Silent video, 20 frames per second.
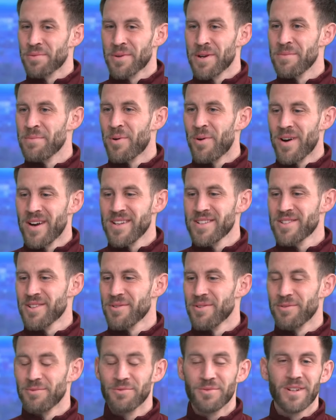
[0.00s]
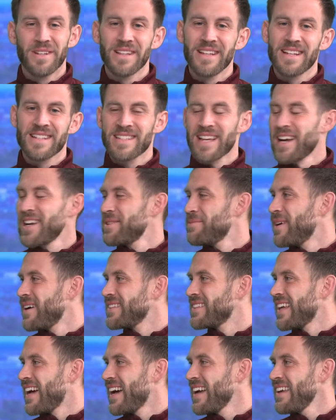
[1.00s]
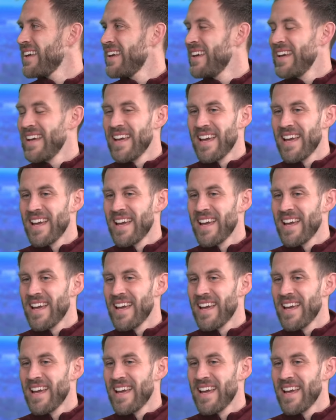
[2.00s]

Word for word: three points, so really excited about that.